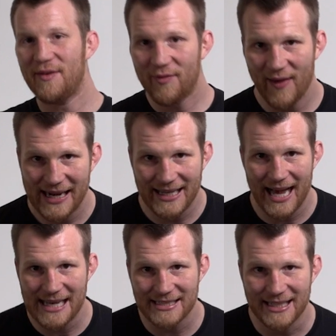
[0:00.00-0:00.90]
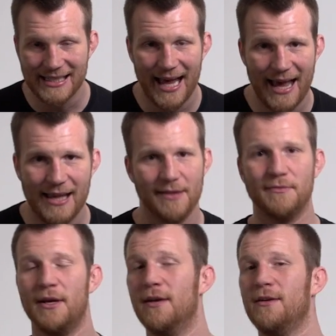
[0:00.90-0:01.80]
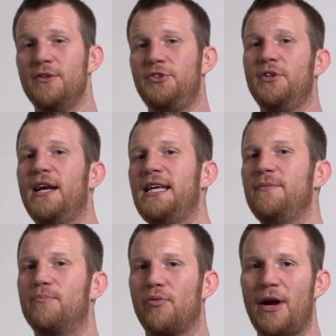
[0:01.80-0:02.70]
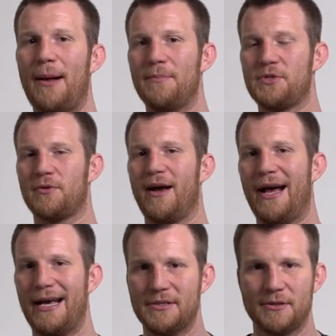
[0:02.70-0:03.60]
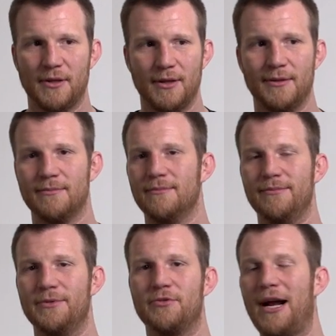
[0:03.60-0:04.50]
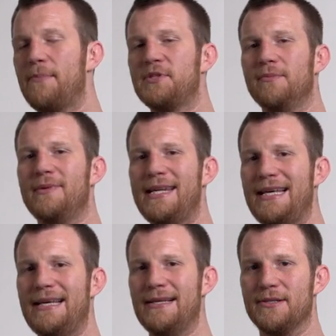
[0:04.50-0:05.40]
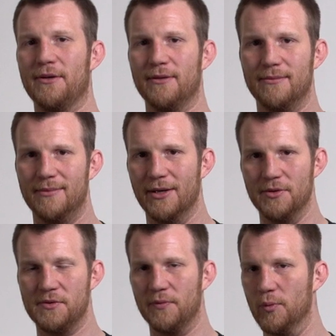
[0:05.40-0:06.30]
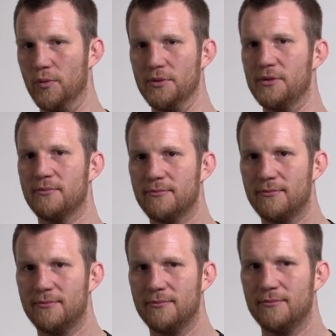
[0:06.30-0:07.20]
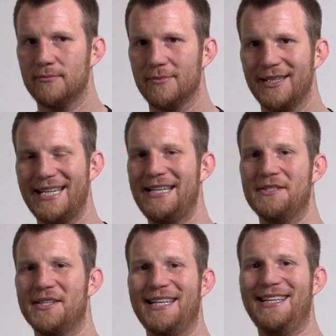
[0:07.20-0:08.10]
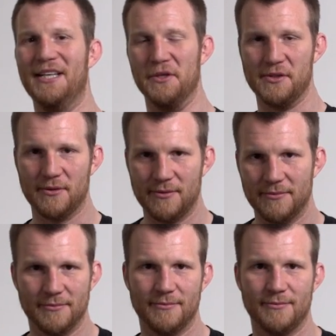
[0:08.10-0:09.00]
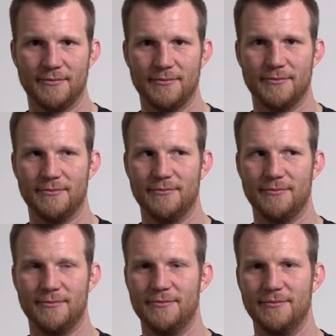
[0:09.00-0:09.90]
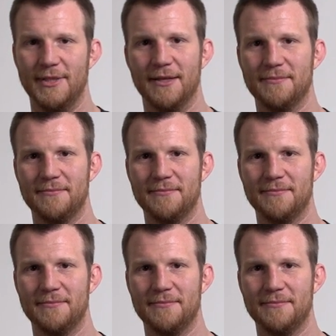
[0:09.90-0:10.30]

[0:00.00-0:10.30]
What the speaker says: and fantastic day, and should any problems arise, Drop some knees on those fools. These knees. Yeah.